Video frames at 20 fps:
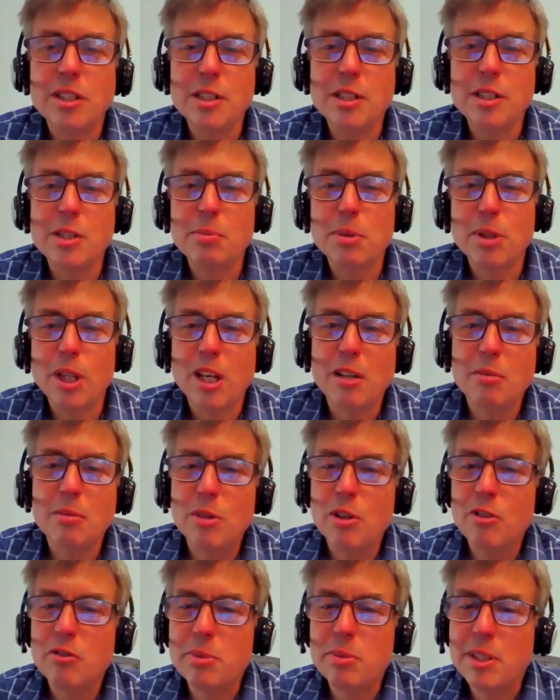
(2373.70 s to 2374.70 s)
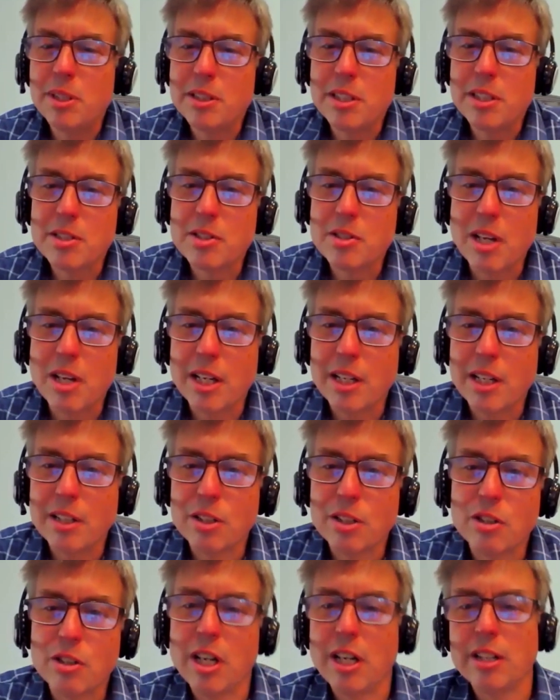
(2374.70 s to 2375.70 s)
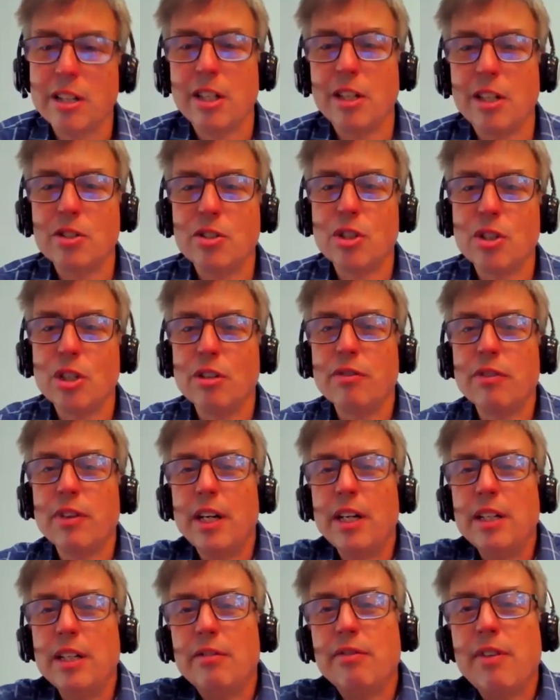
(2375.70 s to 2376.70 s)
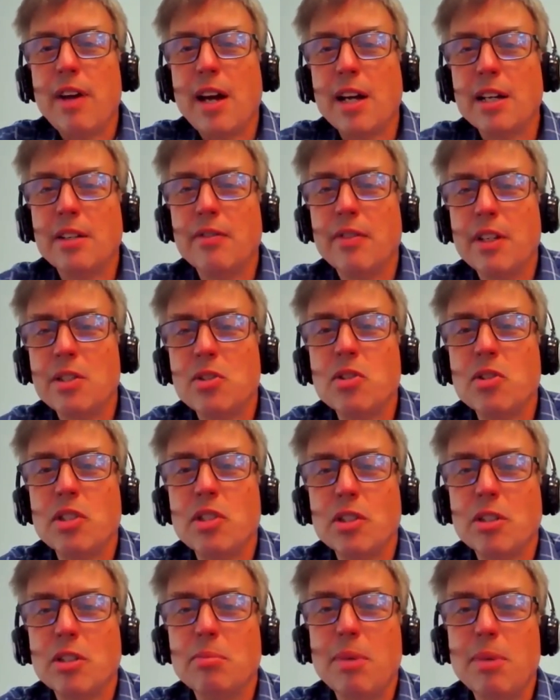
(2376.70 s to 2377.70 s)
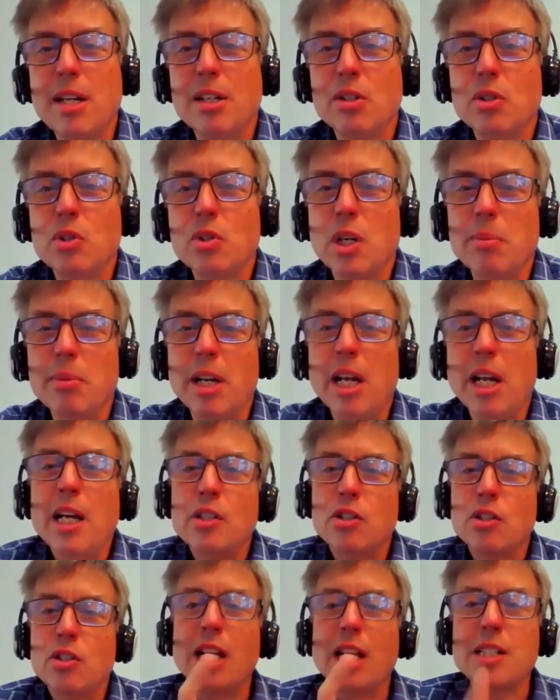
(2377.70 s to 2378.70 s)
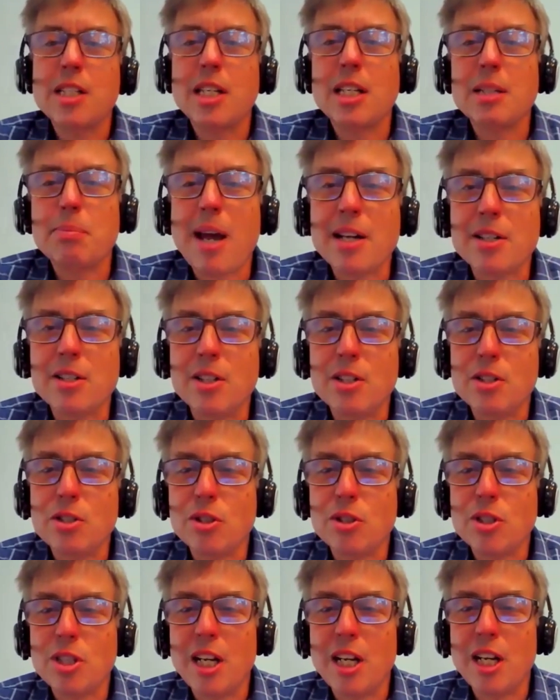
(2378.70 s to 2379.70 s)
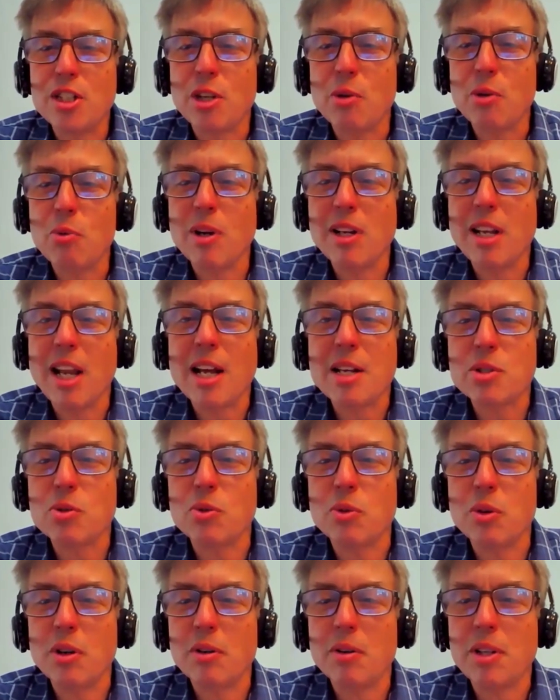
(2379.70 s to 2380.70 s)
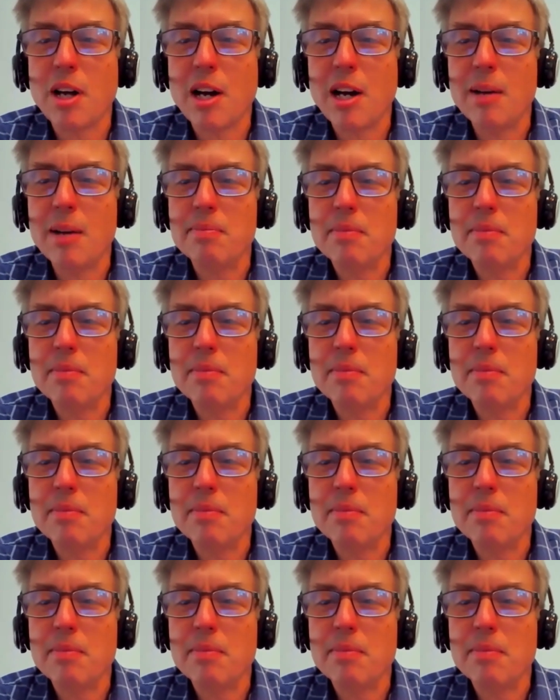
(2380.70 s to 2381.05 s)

disability movement does not get the credit they deserve. And the fact of it is they're demanding treatment. So let's get back to this euthanasia thing one last time.